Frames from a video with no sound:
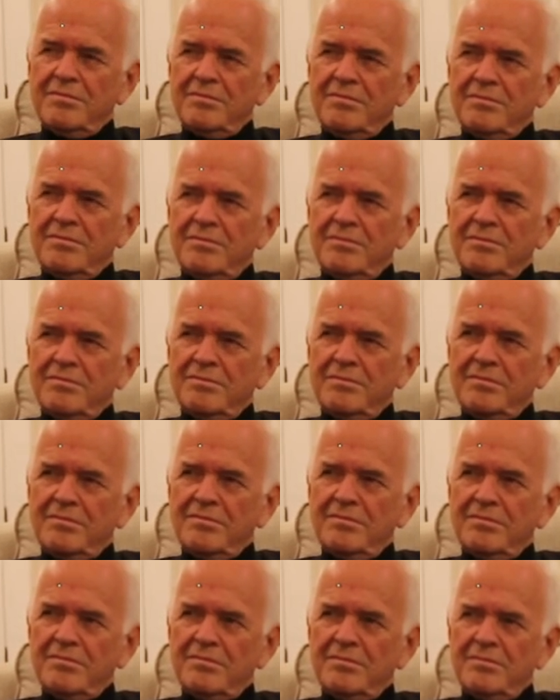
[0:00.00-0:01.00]

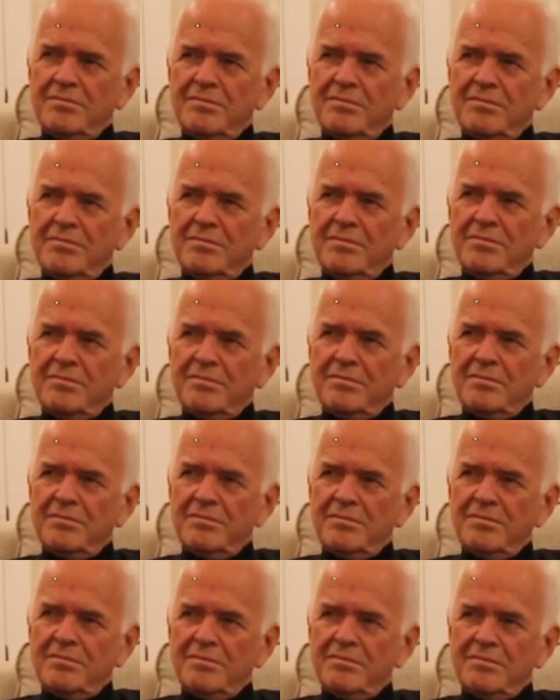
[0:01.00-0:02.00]

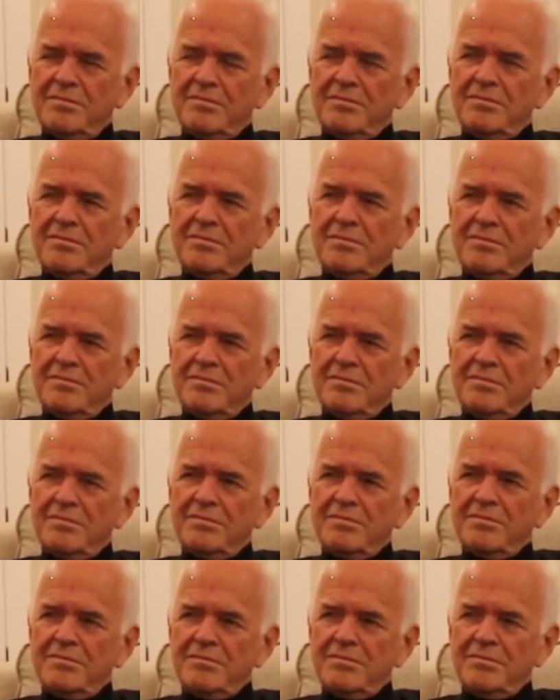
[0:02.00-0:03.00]

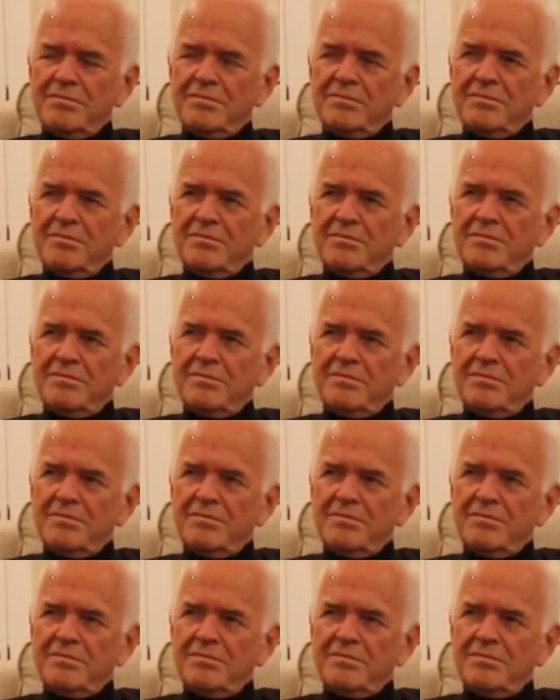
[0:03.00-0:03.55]
The person shown says nothing.